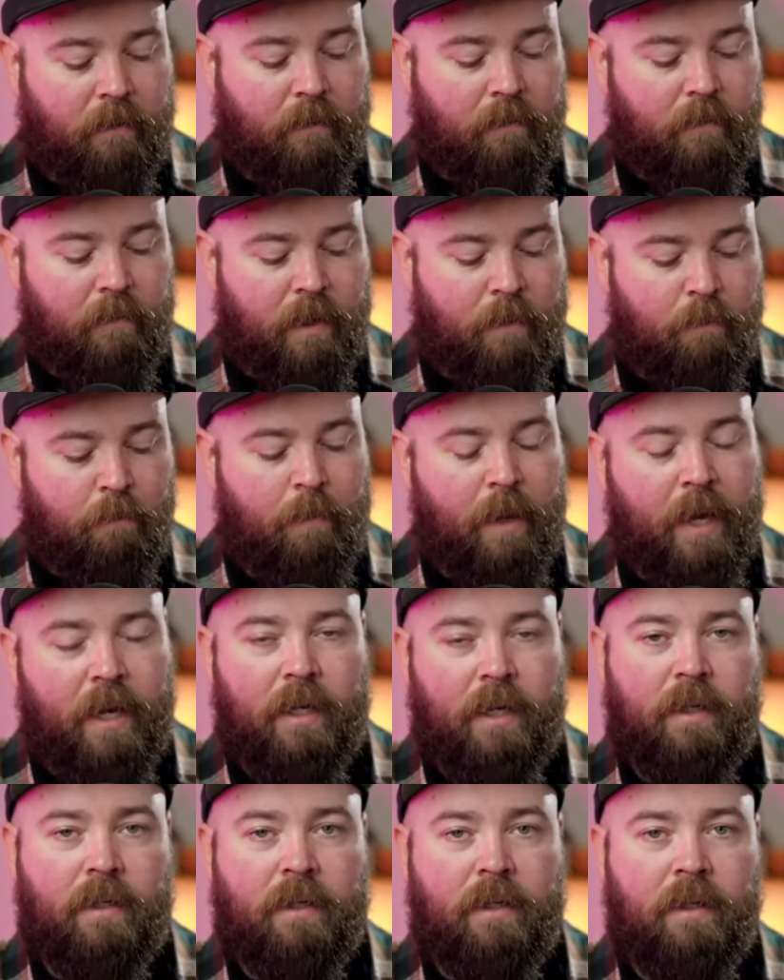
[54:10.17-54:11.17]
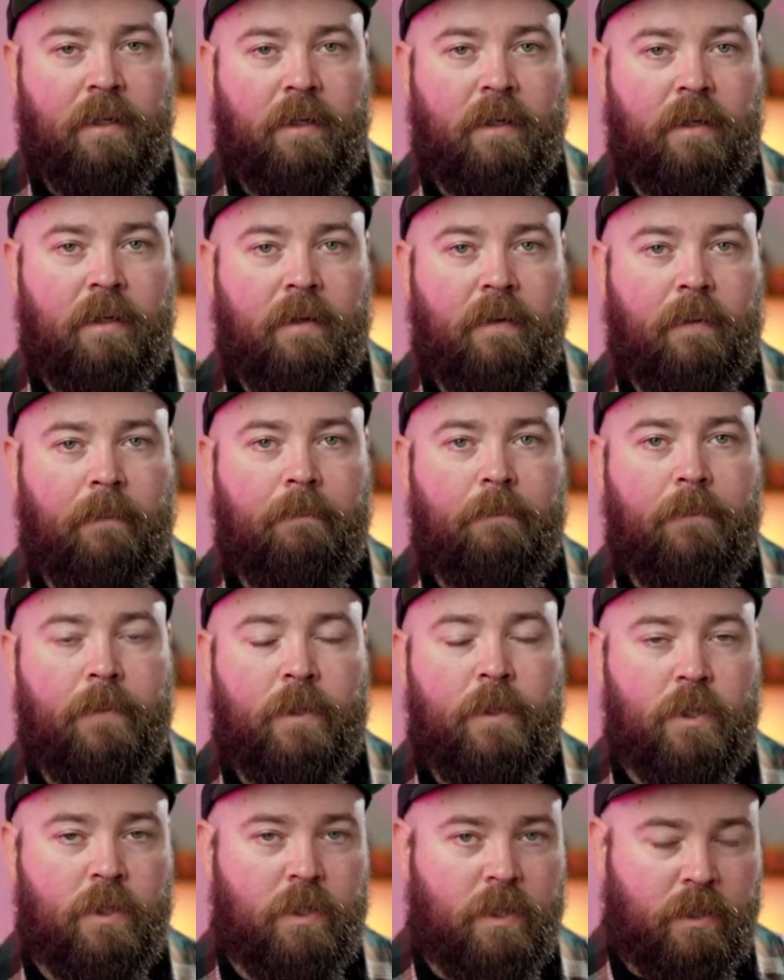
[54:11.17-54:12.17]
embedded
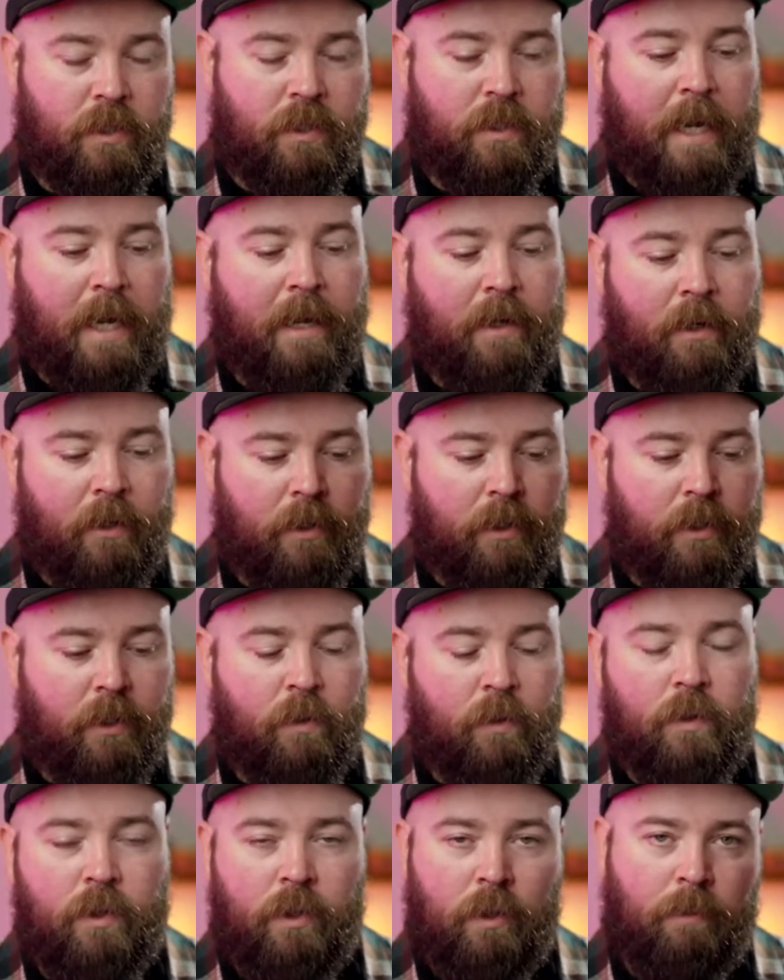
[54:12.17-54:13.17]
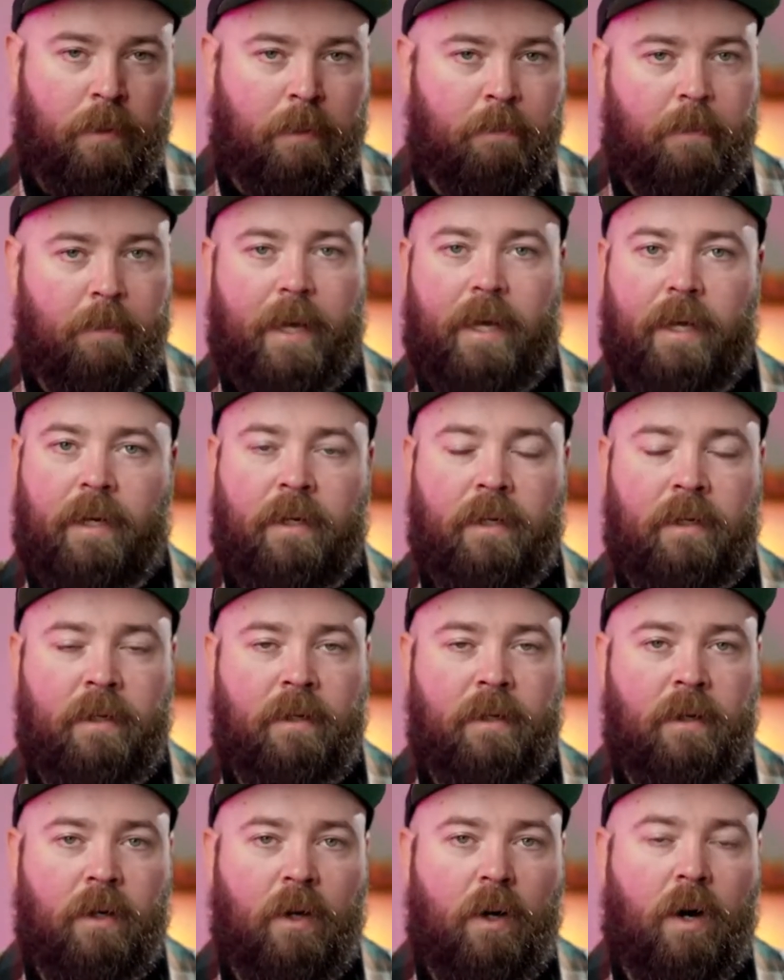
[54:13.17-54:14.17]
just the standard YouTube embed
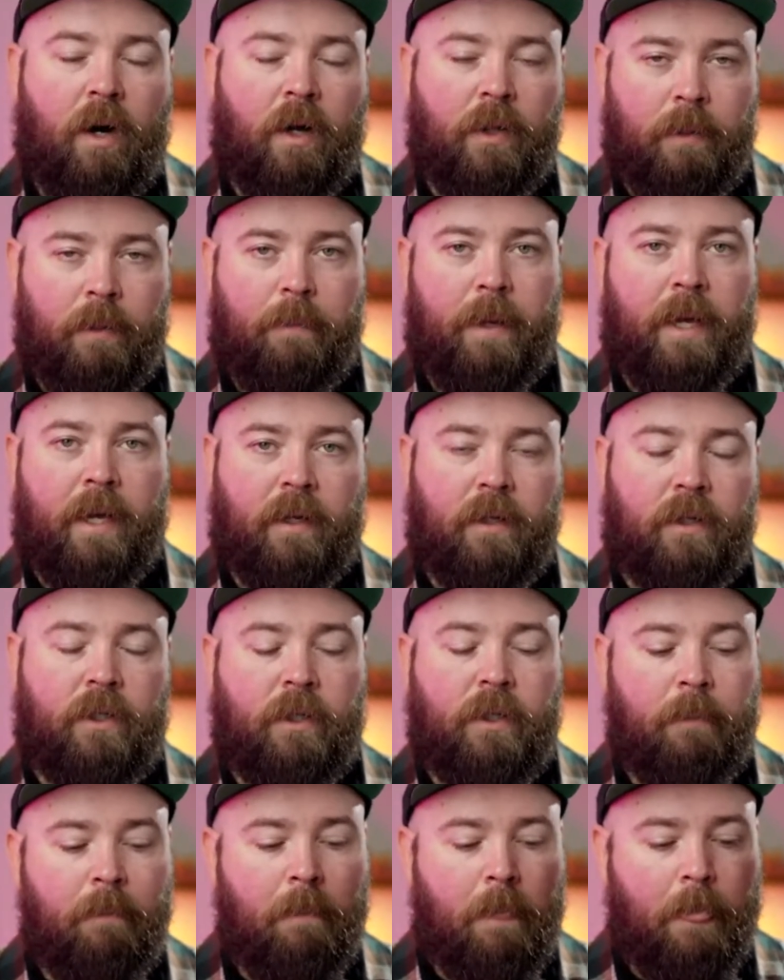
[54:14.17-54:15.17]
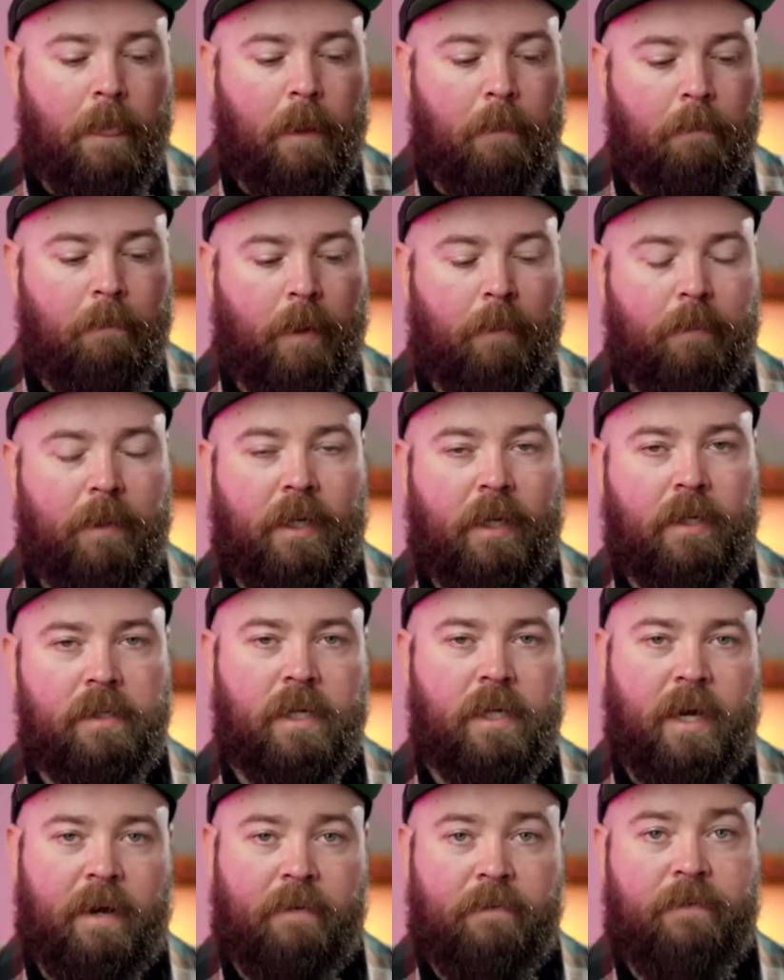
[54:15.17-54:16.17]
on the page. But because
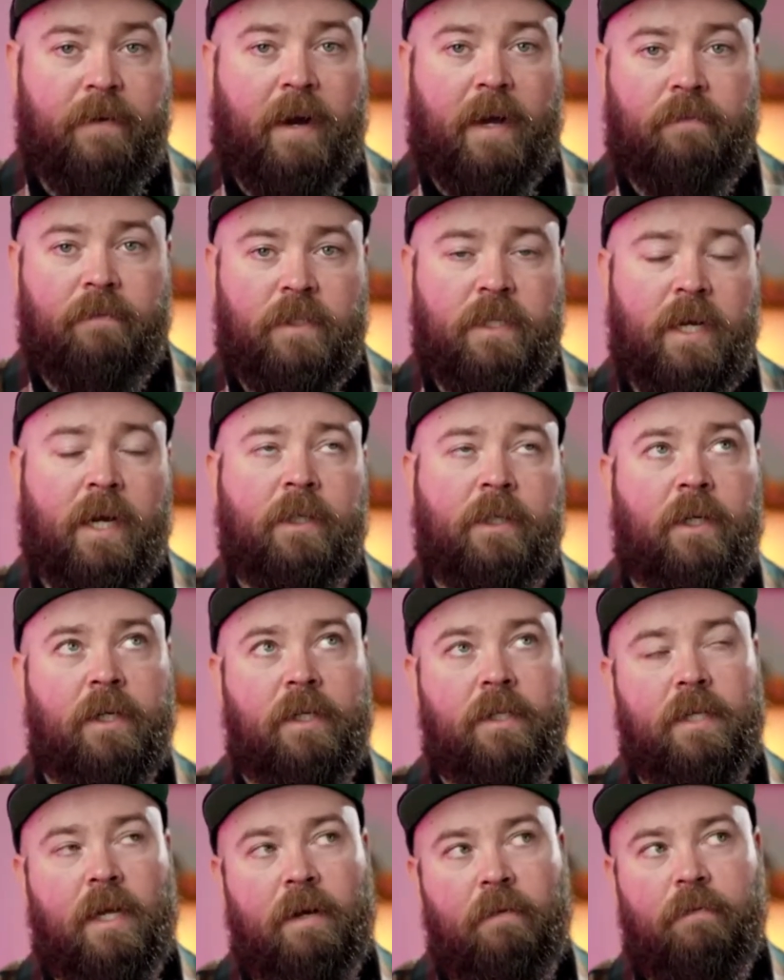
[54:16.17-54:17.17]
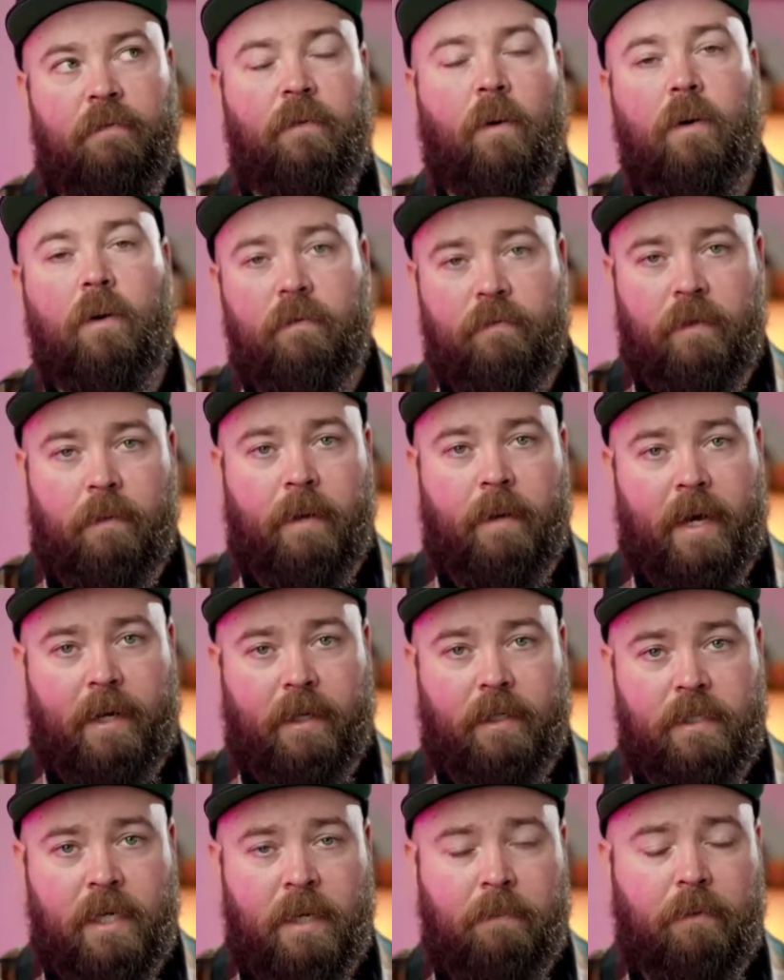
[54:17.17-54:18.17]
I have 5 sections and 4 of them had
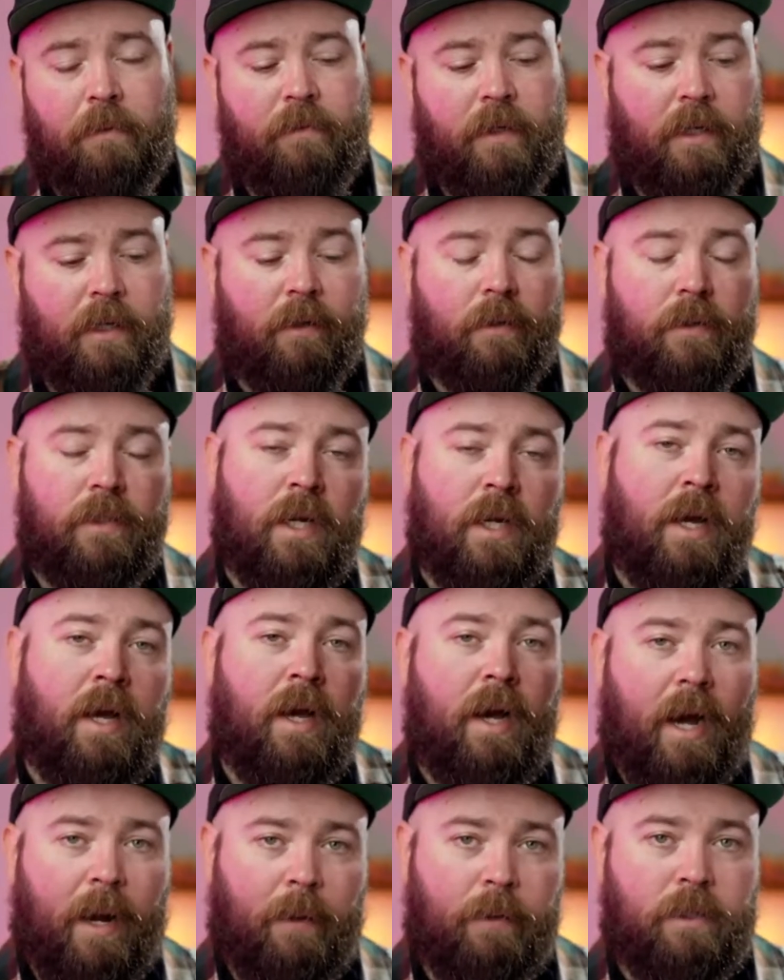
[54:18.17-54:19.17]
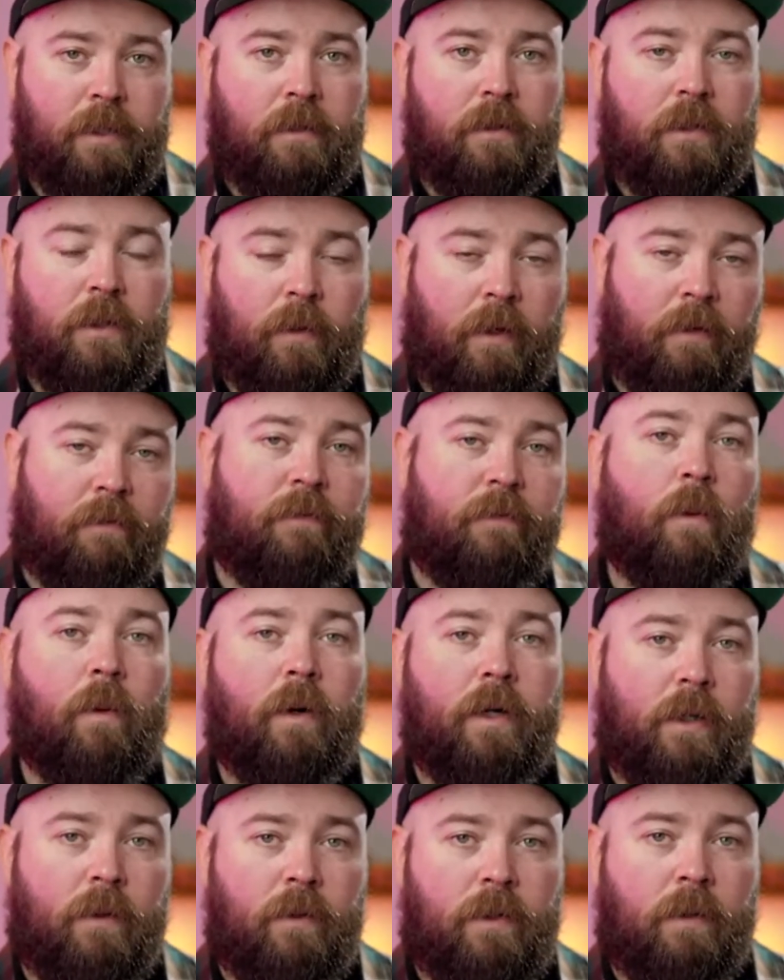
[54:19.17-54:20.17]
example videos, I was doing 4
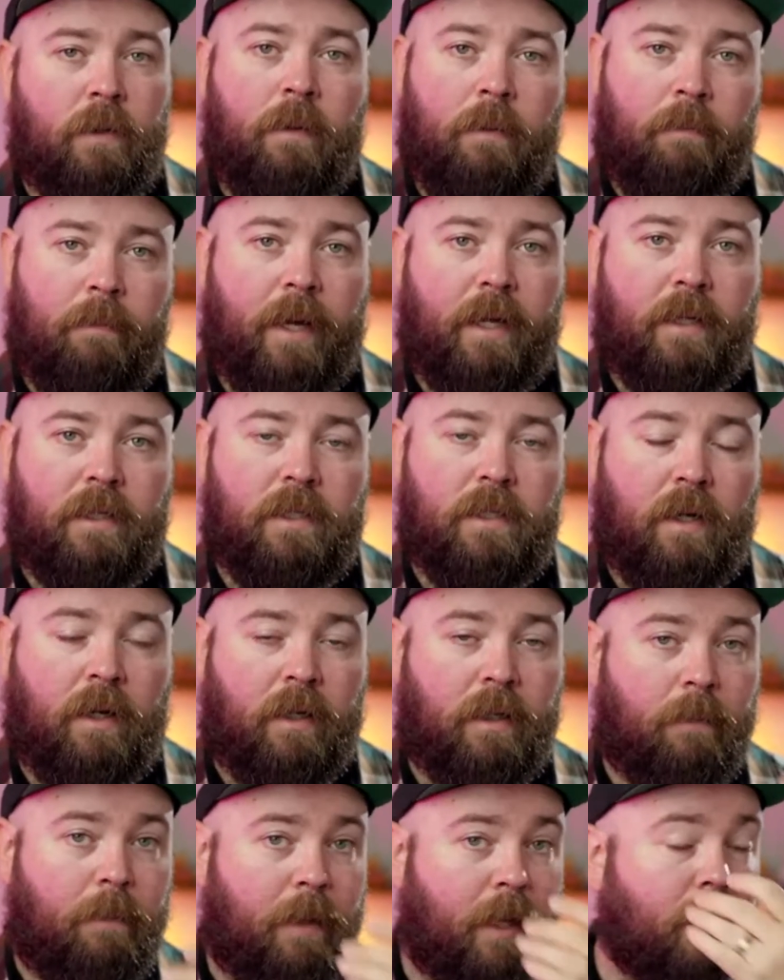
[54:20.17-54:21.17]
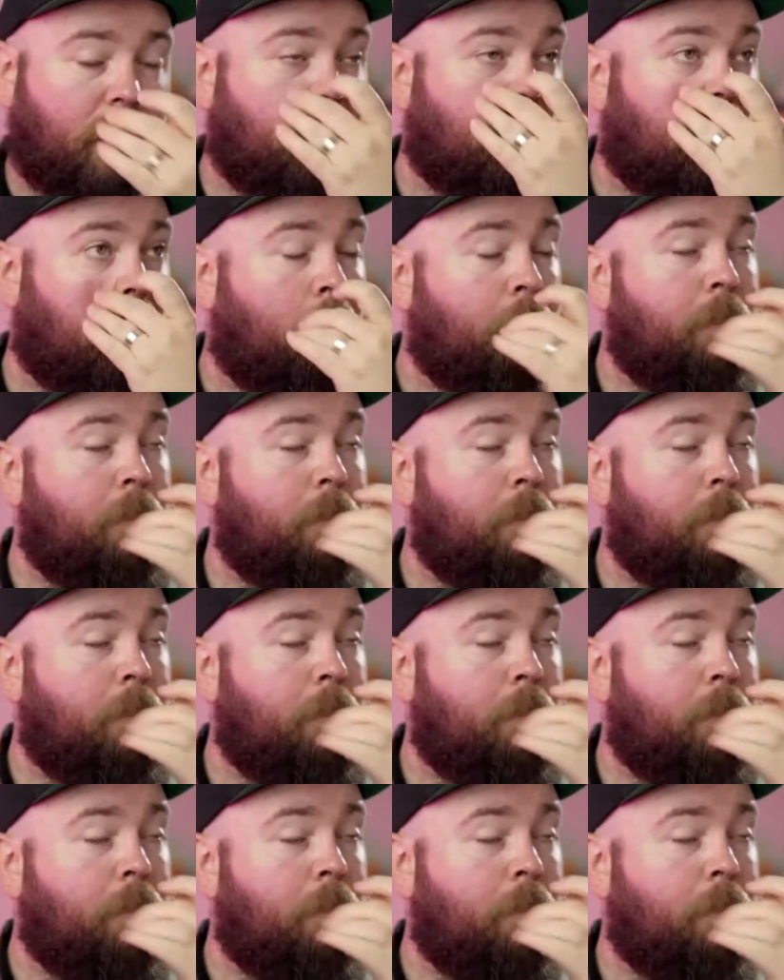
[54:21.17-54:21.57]
YouTube embeds on the page.